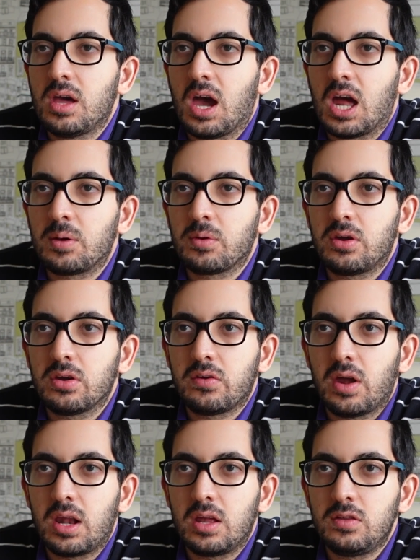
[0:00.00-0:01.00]
and I'm going to
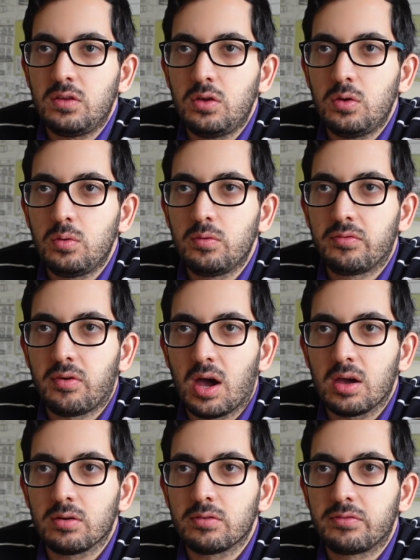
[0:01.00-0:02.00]
create a new
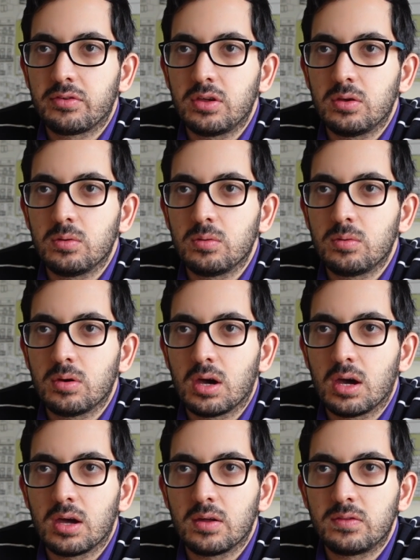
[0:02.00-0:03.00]
file for you
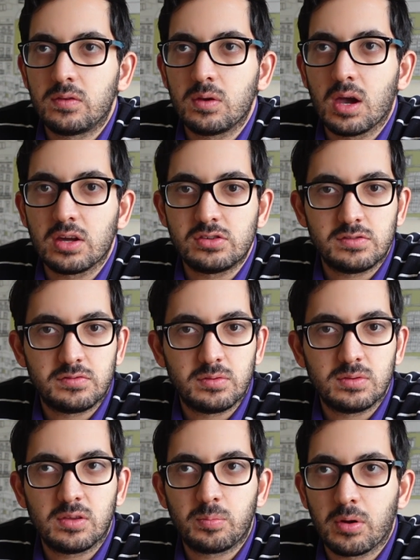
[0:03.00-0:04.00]
to guide you
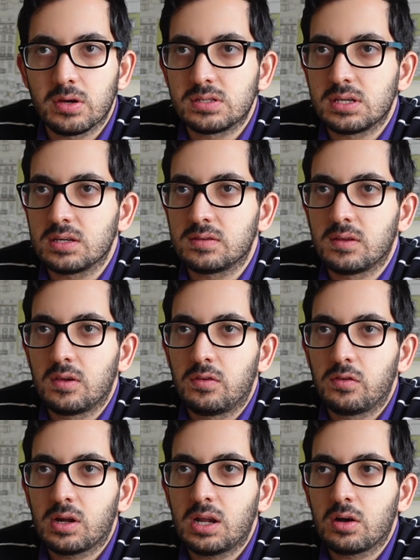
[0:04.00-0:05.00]
through this process.
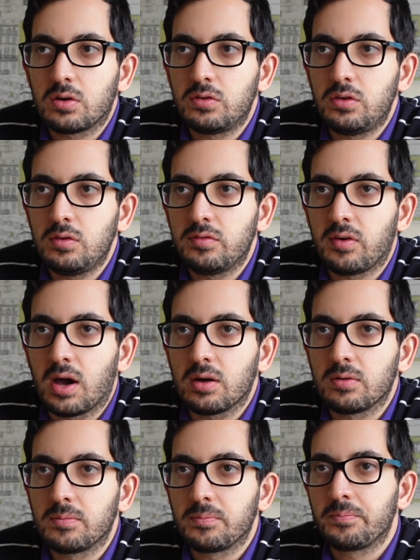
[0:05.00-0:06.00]
So click on new file.